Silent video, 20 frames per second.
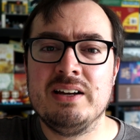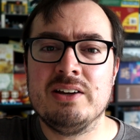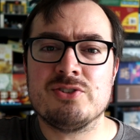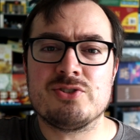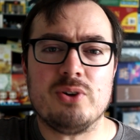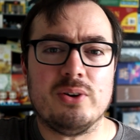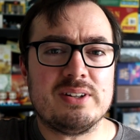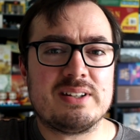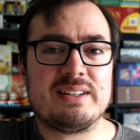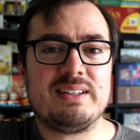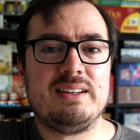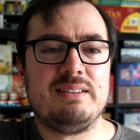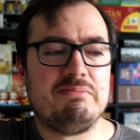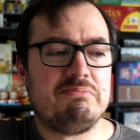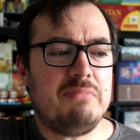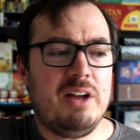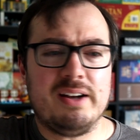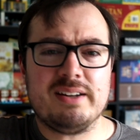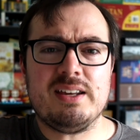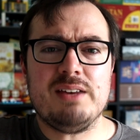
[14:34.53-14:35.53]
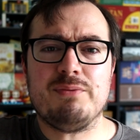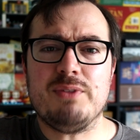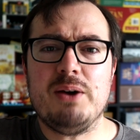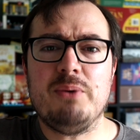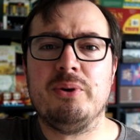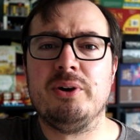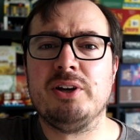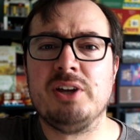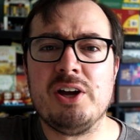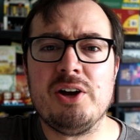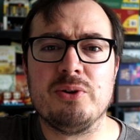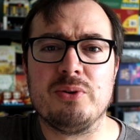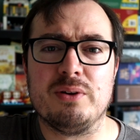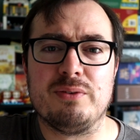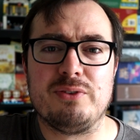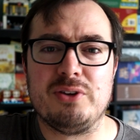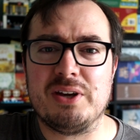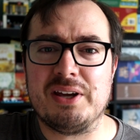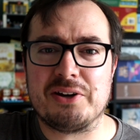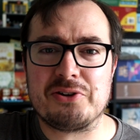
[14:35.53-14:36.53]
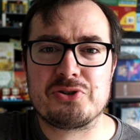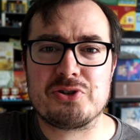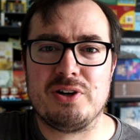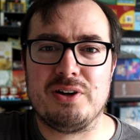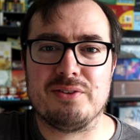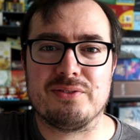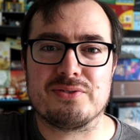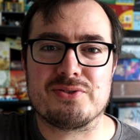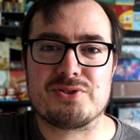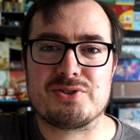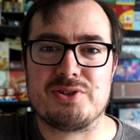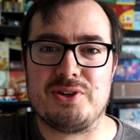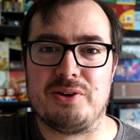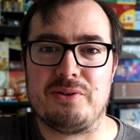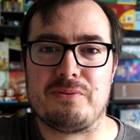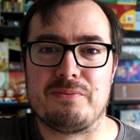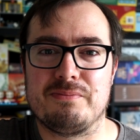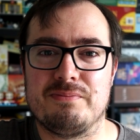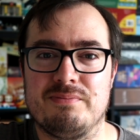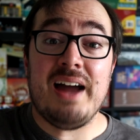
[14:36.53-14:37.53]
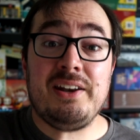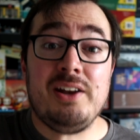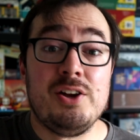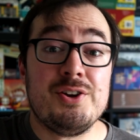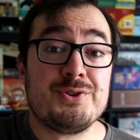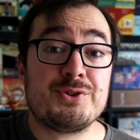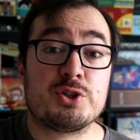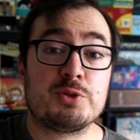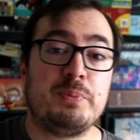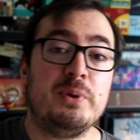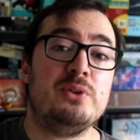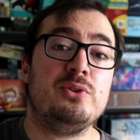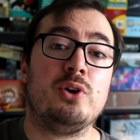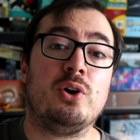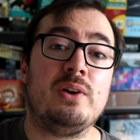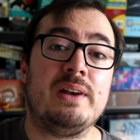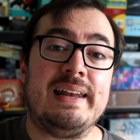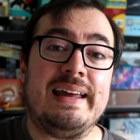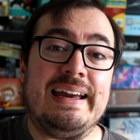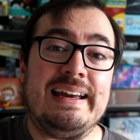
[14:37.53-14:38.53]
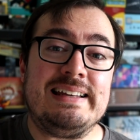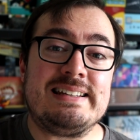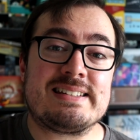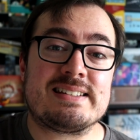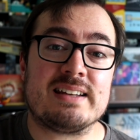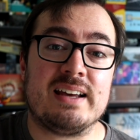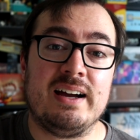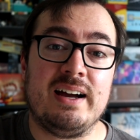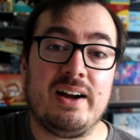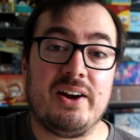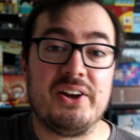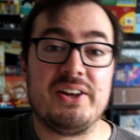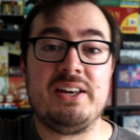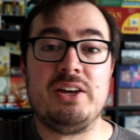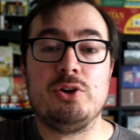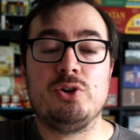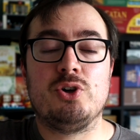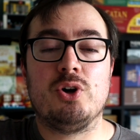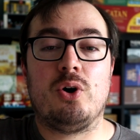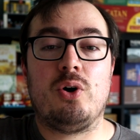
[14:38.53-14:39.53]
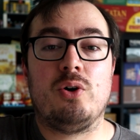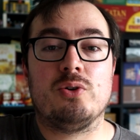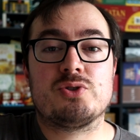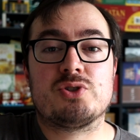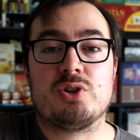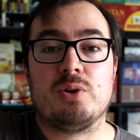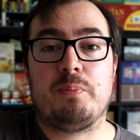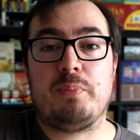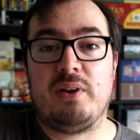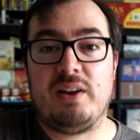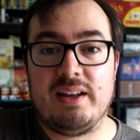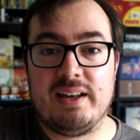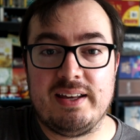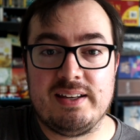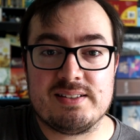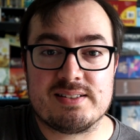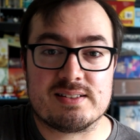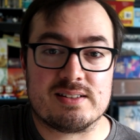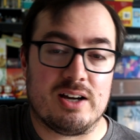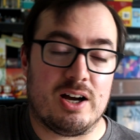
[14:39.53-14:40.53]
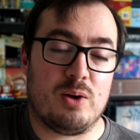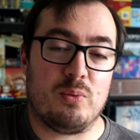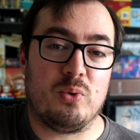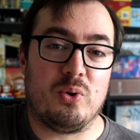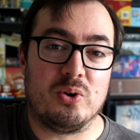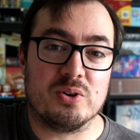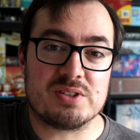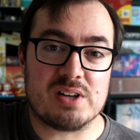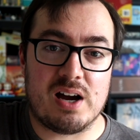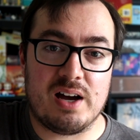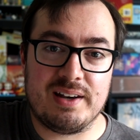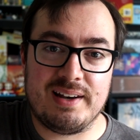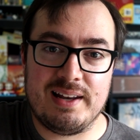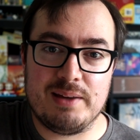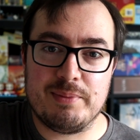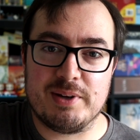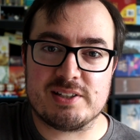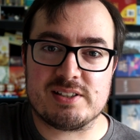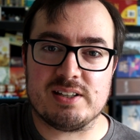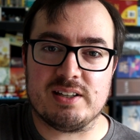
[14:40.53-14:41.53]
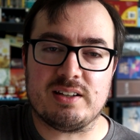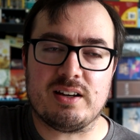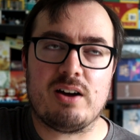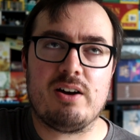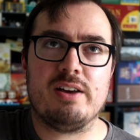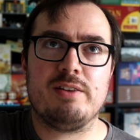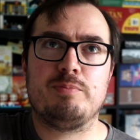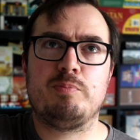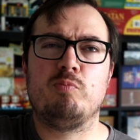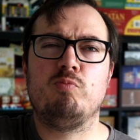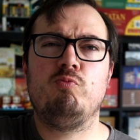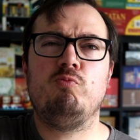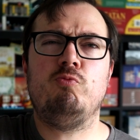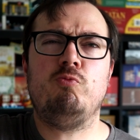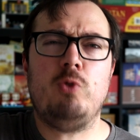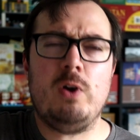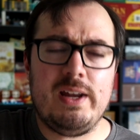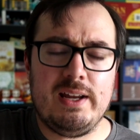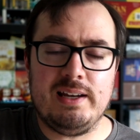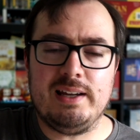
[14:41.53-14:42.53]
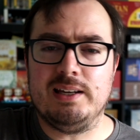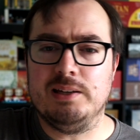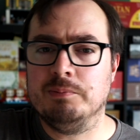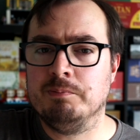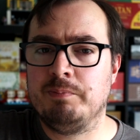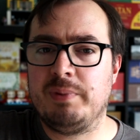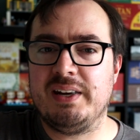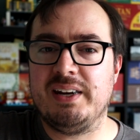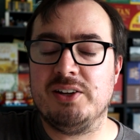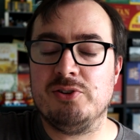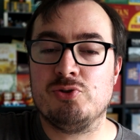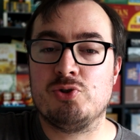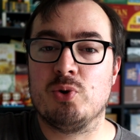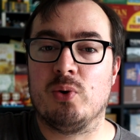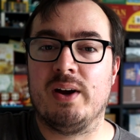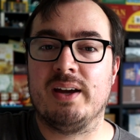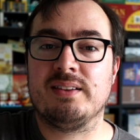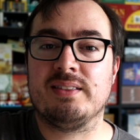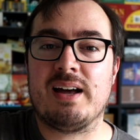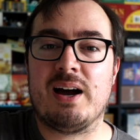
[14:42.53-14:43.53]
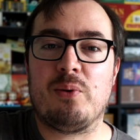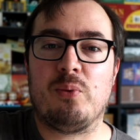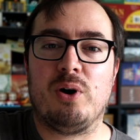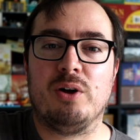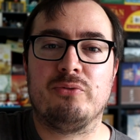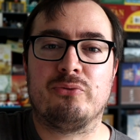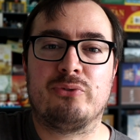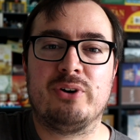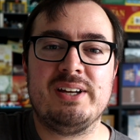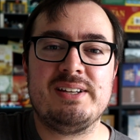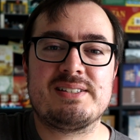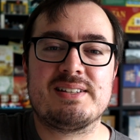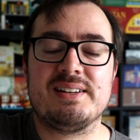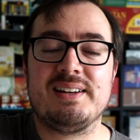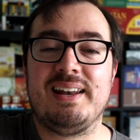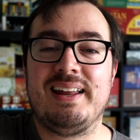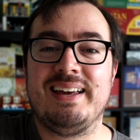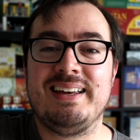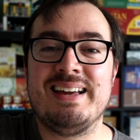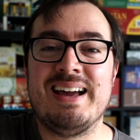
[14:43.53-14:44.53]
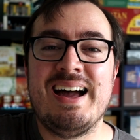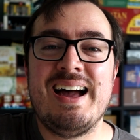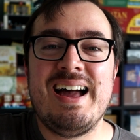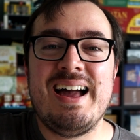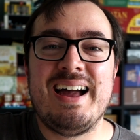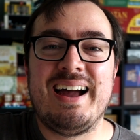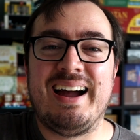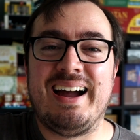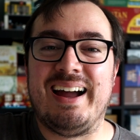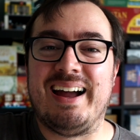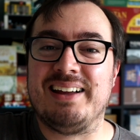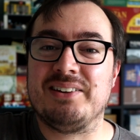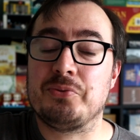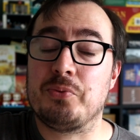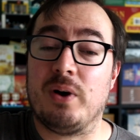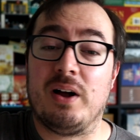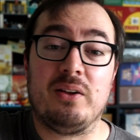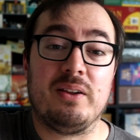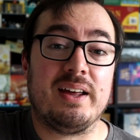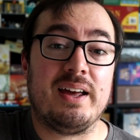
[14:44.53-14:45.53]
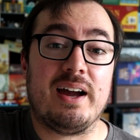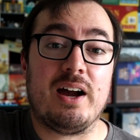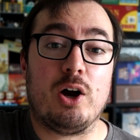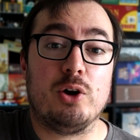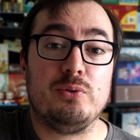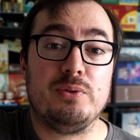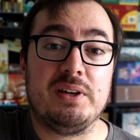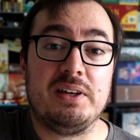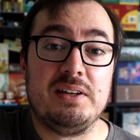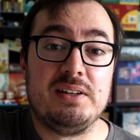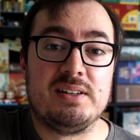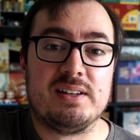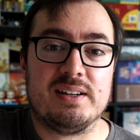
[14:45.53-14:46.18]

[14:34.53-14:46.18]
So I'd, I'd give that one a go if you get a chance to. And last but not least, I got to play Star Wars Unlimited. I've really been enjoying that one recently, and well, it only